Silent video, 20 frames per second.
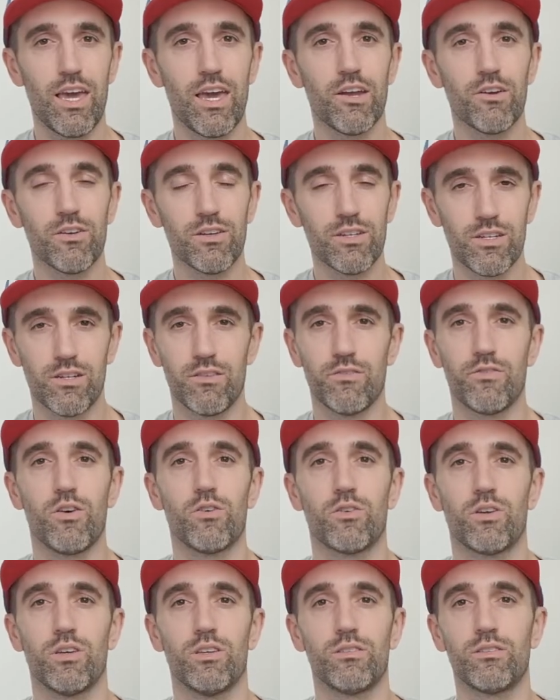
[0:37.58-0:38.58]
area in
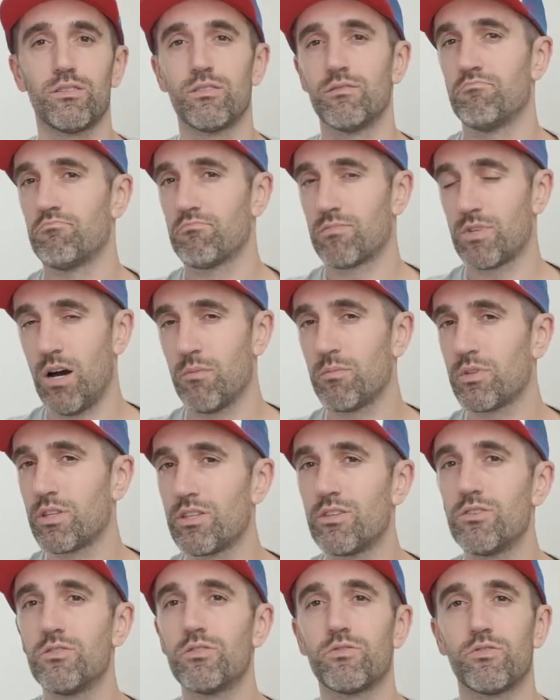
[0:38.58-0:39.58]
focus,
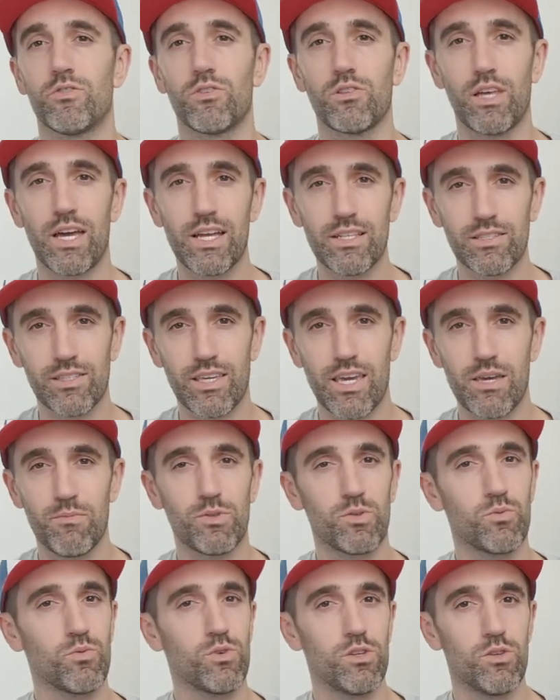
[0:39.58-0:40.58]
commonly used for
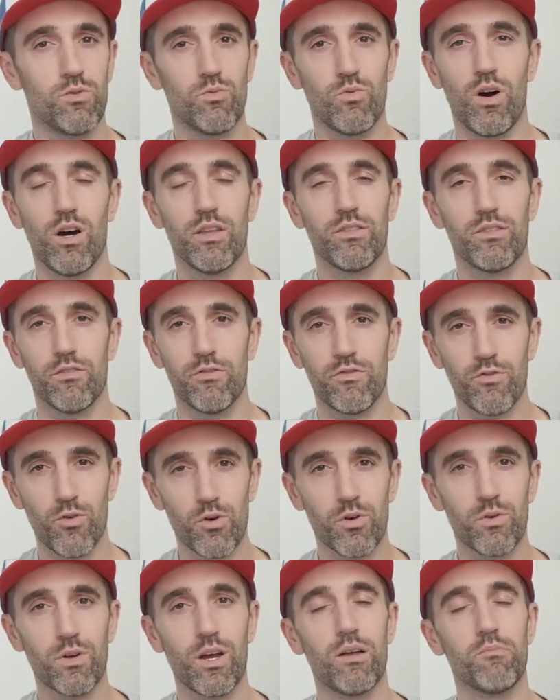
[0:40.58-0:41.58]
landscapes where you want the
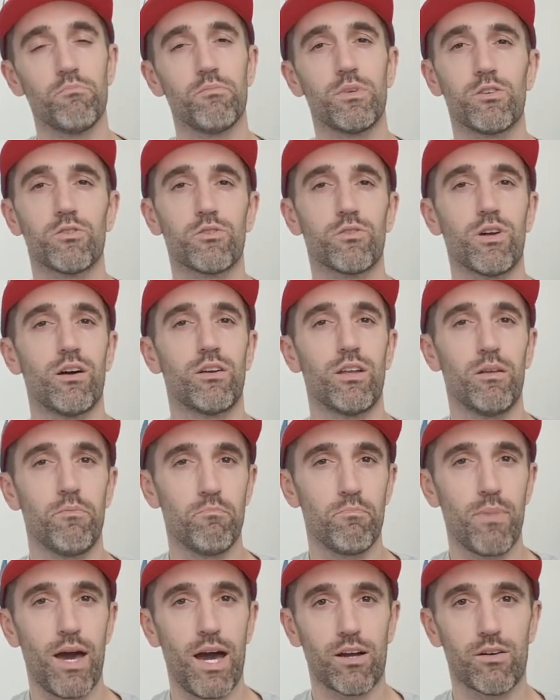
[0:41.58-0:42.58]
foreground, middle ground,
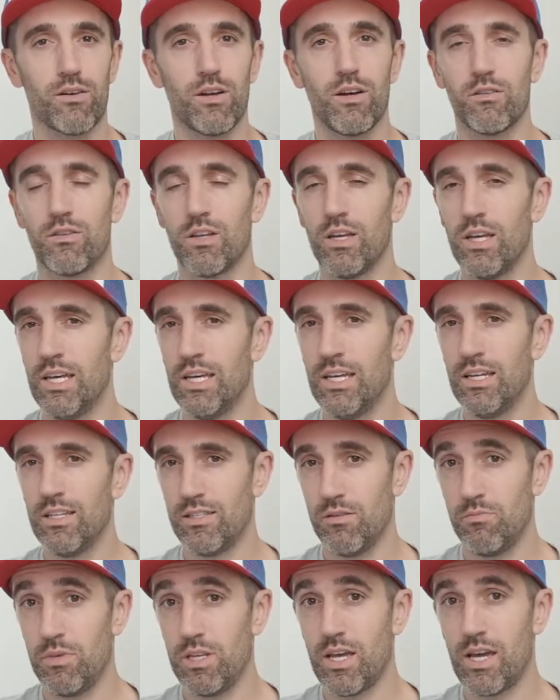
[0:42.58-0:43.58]
and background
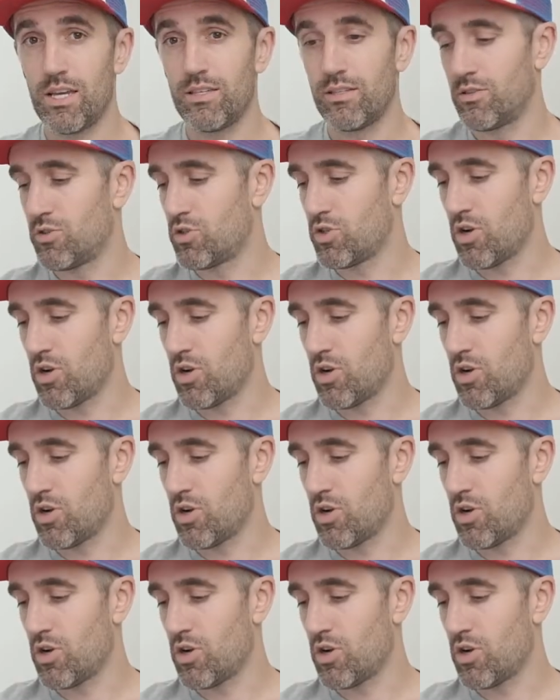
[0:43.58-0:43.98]
to be nice and